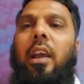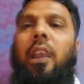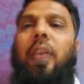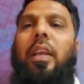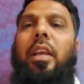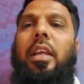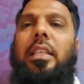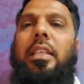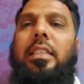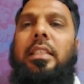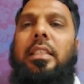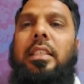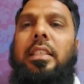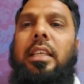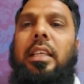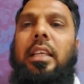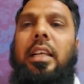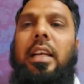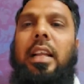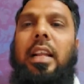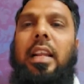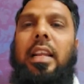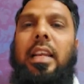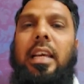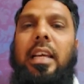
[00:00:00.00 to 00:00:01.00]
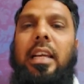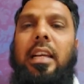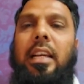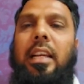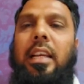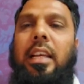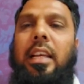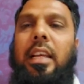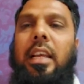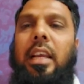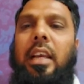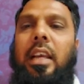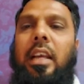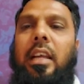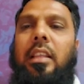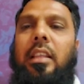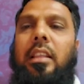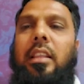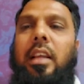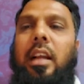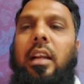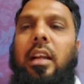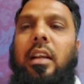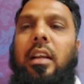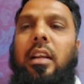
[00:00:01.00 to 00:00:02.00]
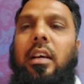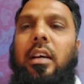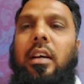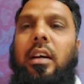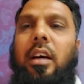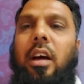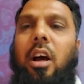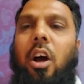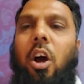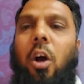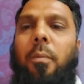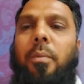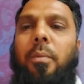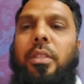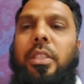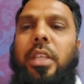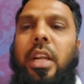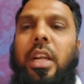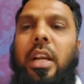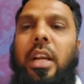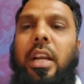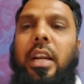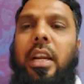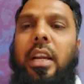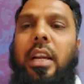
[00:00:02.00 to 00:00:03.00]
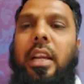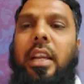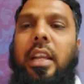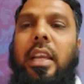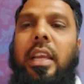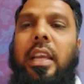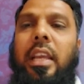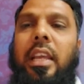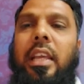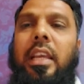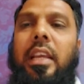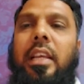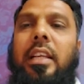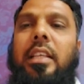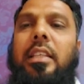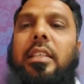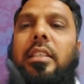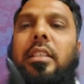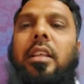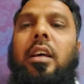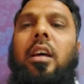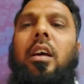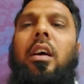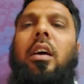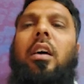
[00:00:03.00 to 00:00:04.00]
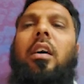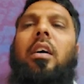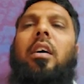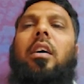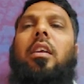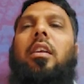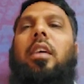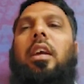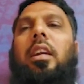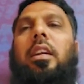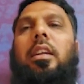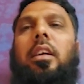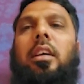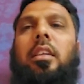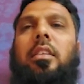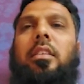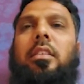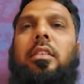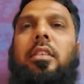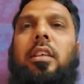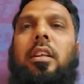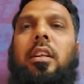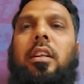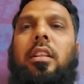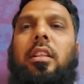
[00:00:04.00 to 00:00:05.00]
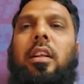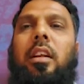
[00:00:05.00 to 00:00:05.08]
We can see clearly that option D is the right answer.